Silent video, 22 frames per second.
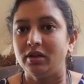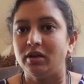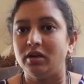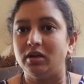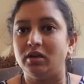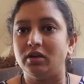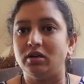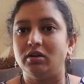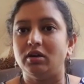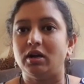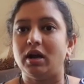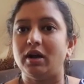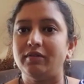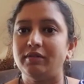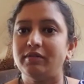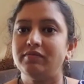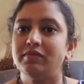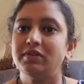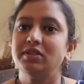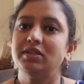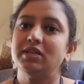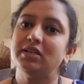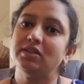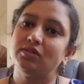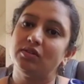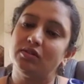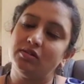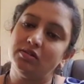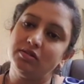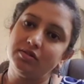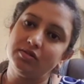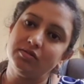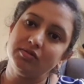However, there's
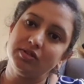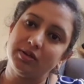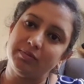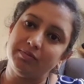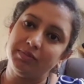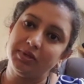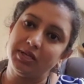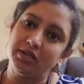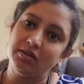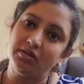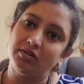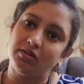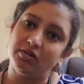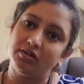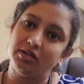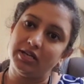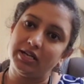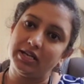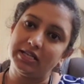also something called